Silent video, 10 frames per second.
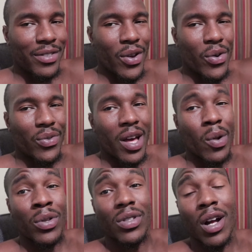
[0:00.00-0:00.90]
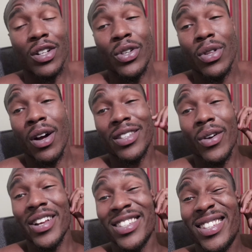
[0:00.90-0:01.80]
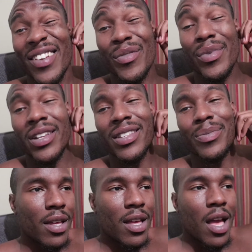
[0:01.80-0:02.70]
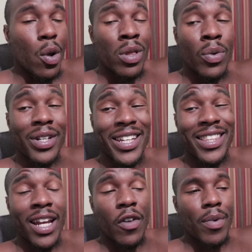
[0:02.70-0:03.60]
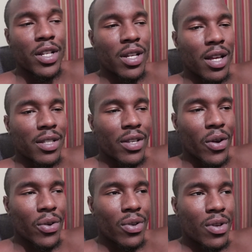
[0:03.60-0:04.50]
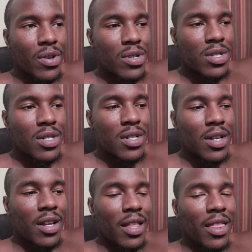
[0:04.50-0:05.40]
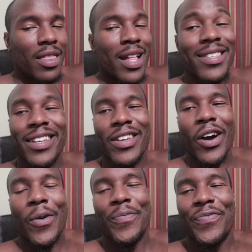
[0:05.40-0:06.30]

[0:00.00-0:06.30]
So I don't want to talk too long. It's already seven minutes. I really wanted to get that off my chest. So that's it, y'all.